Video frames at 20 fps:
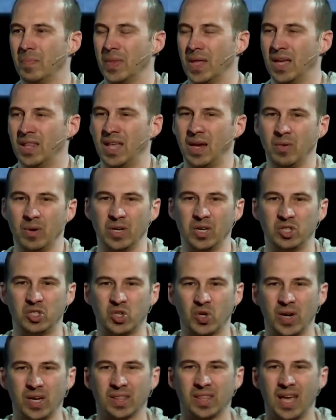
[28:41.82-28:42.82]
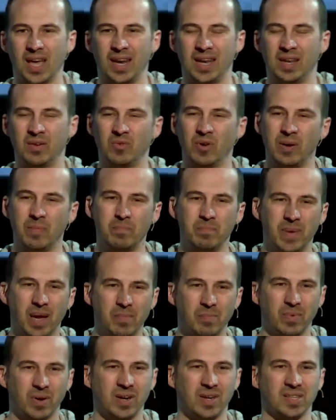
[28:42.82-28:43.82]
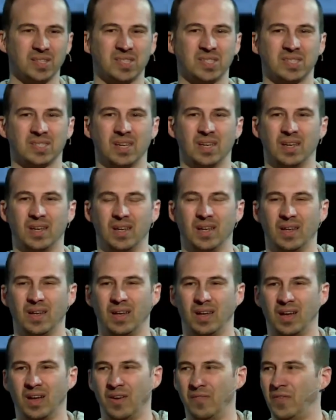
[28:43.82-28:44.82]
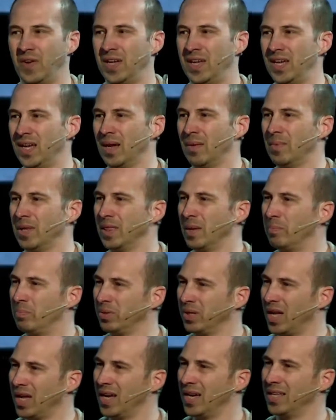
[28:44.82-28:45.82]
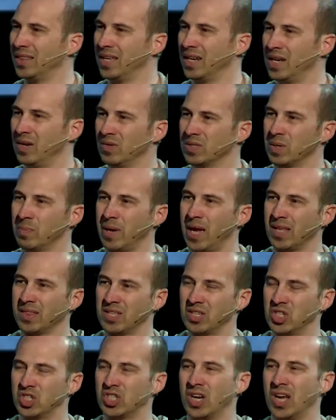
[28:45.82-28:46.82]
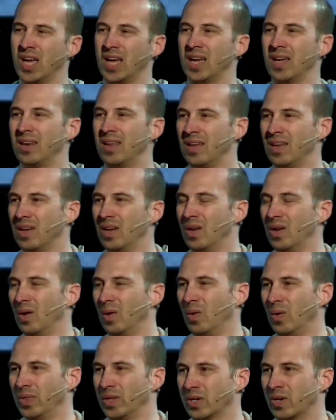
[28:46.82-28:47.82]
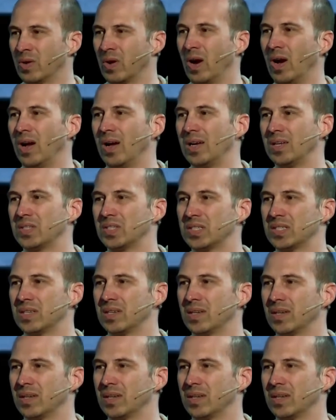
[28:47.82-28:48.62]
and they were to drink that in remembrance of him and the blood that he was about to shed on the cross.